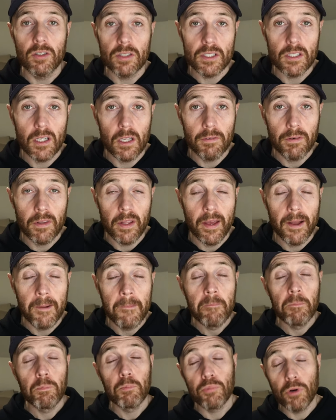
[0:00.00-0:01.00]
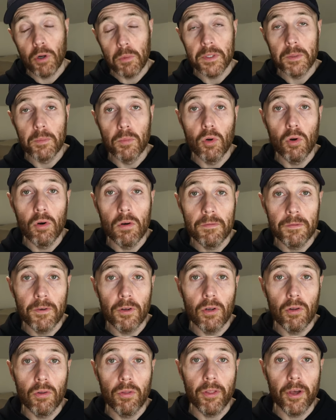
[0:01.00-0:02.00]
not designed for that. Probably more
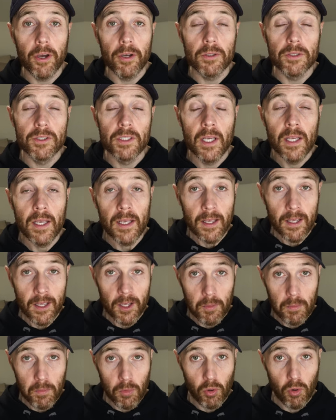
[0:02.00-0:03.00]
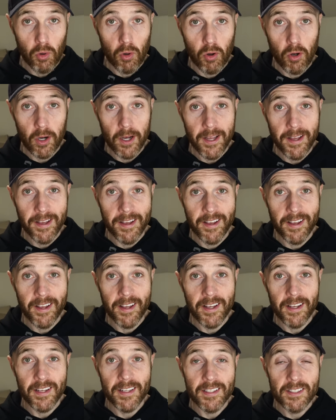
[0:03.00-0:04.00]
for those more
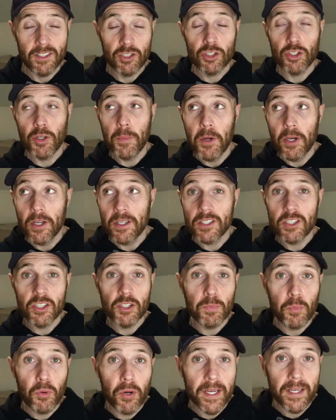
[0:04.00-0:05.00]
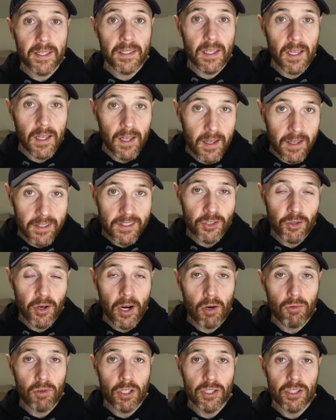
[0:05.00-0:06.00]
summer, spring
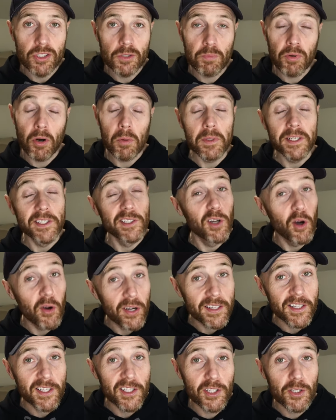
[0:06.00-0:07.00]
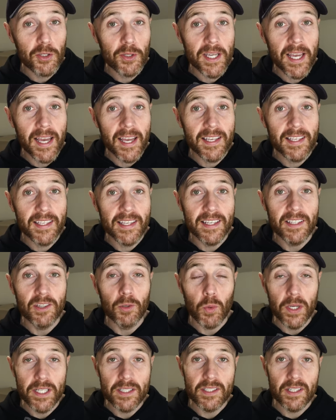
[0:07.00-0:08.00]
trail runs. Probably not in the UK in
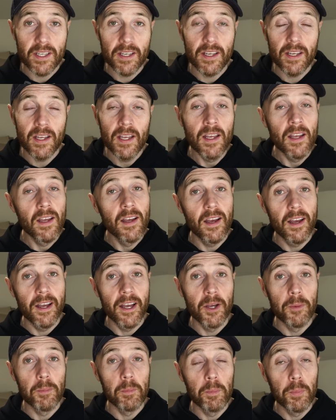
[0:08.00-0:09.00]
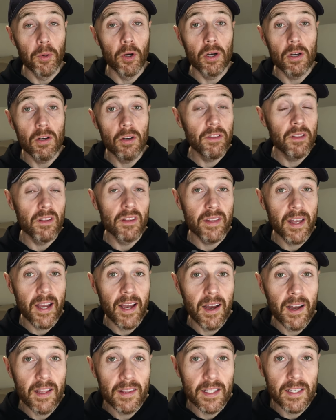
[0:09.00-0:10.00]
the winter. But other than
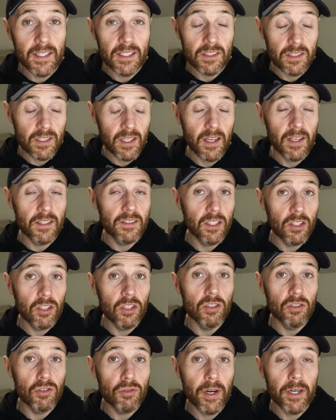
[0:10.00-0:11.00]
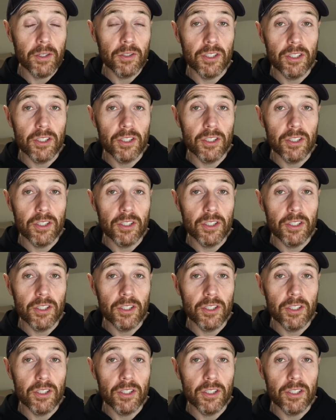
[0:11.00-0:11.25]
that, I think it's a good trail